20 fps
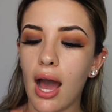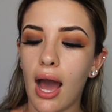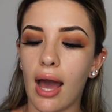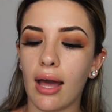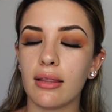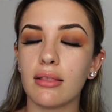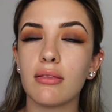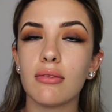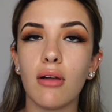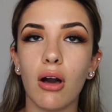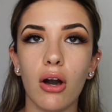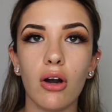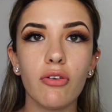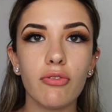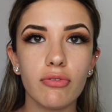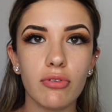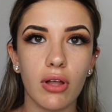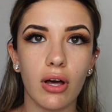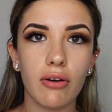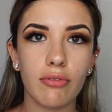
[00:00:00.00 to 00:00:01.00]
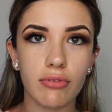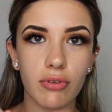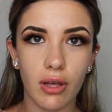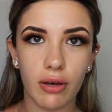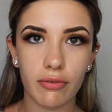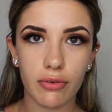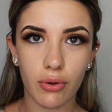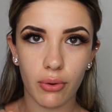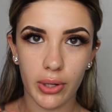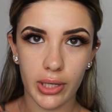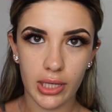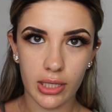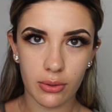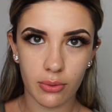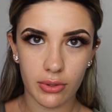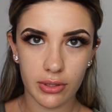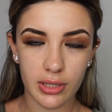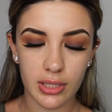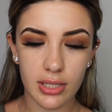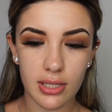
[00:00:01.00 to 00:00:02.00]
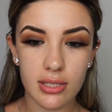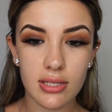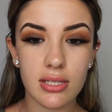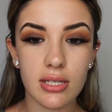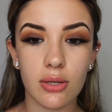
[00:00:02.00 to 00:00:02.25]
I love going in with this.